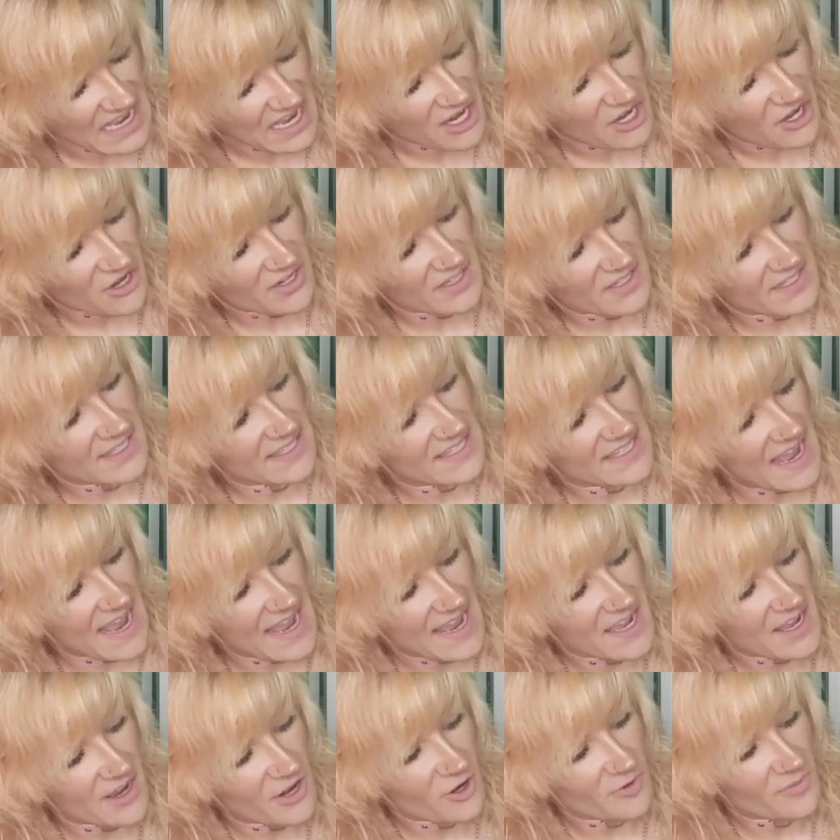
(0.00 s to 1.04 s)
here and stay
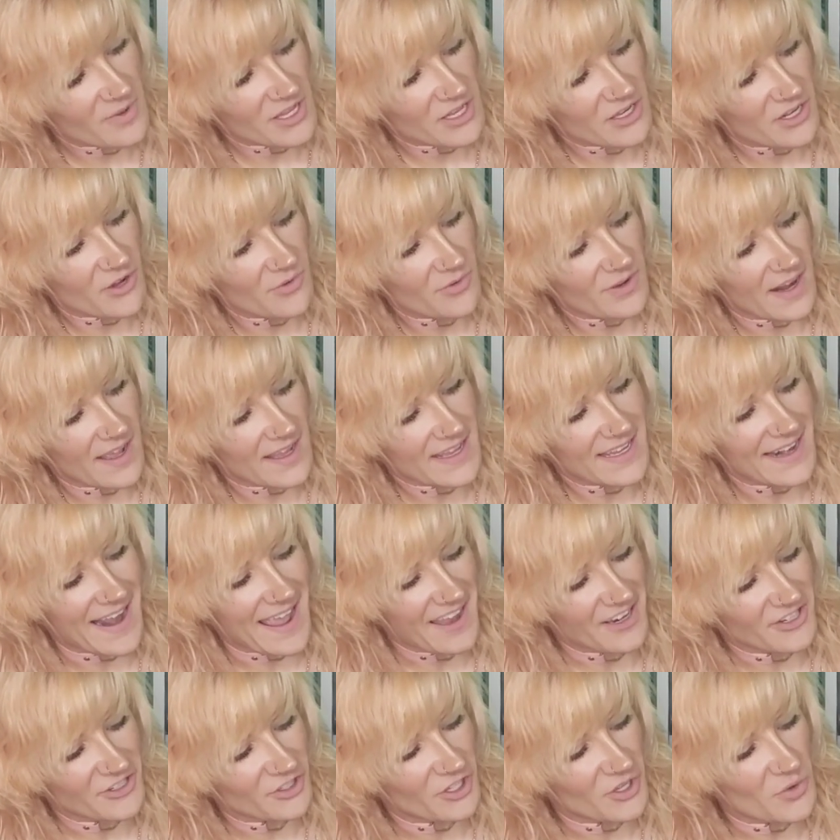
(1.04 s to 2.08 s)
here, but you know what? I can
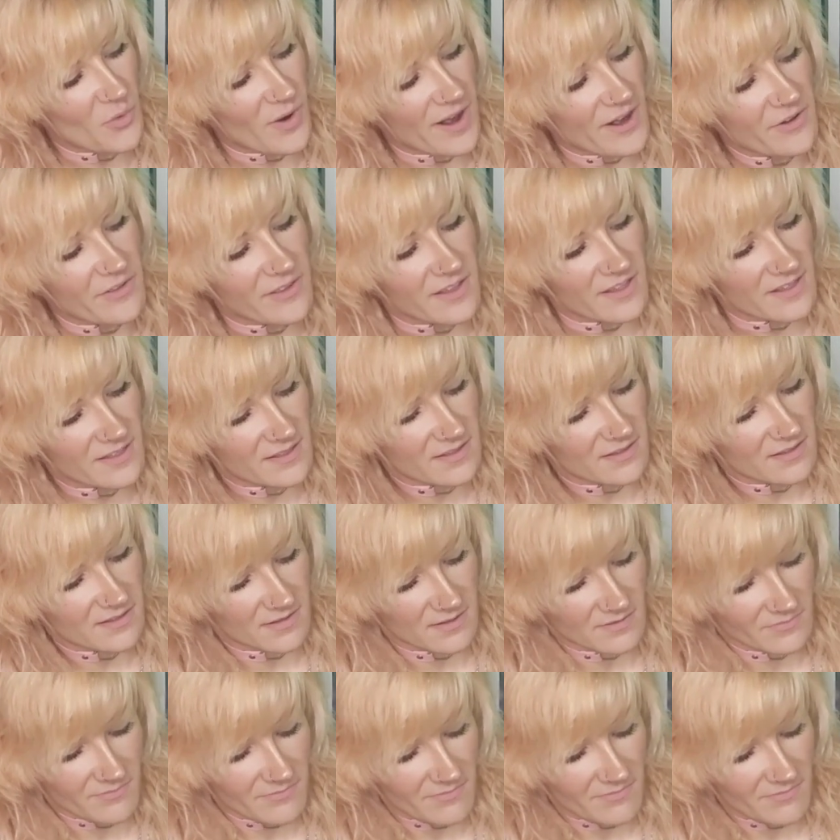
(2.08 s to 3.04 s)
actually wear this.